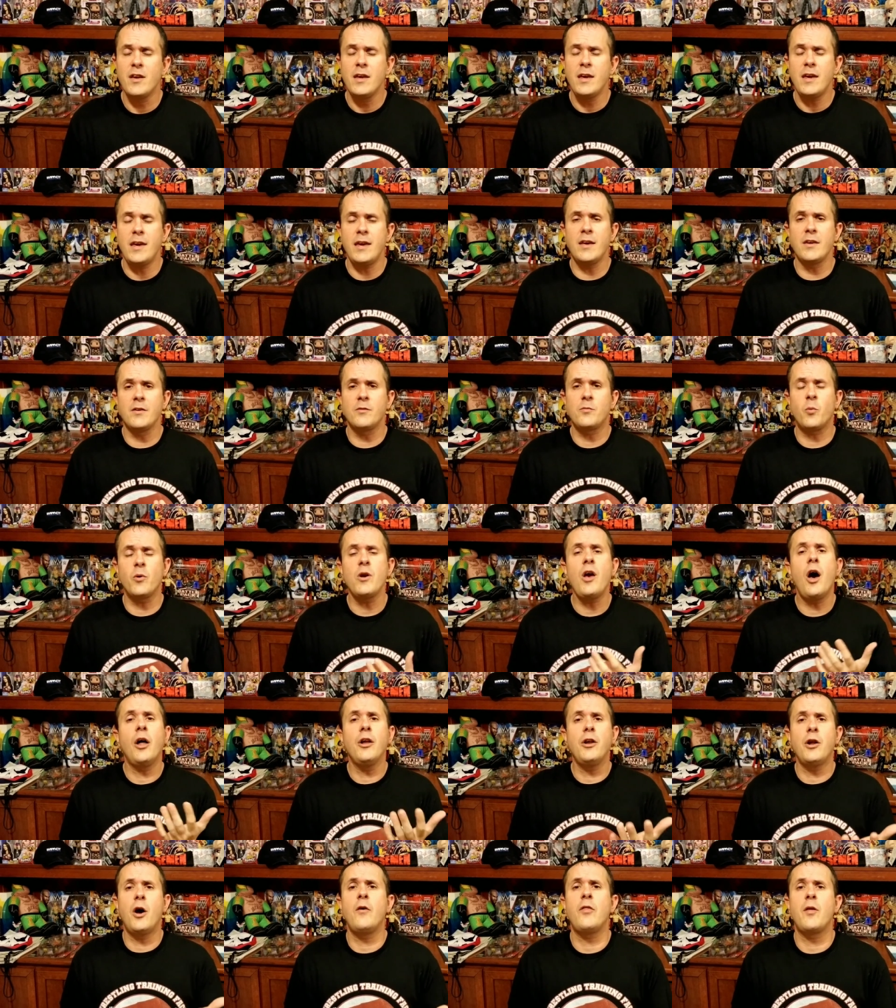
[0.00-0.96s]
is we
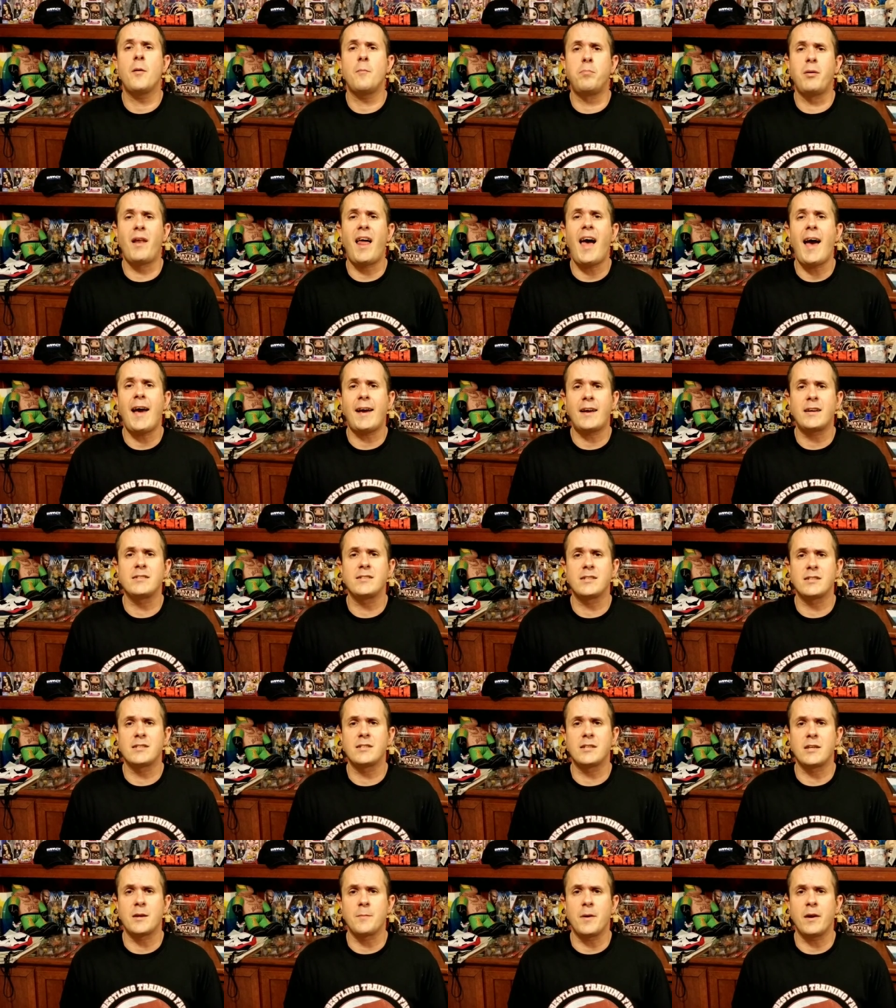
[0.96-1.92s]
all know that black is a
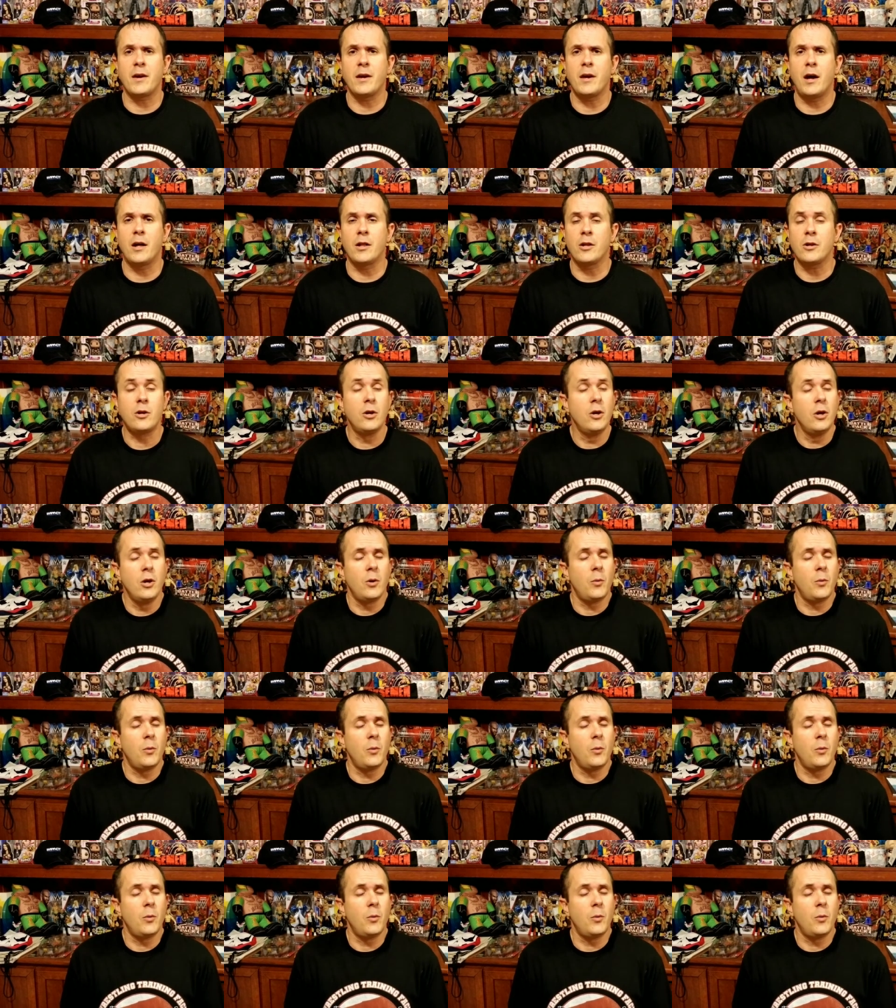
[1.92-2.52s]
slimming color.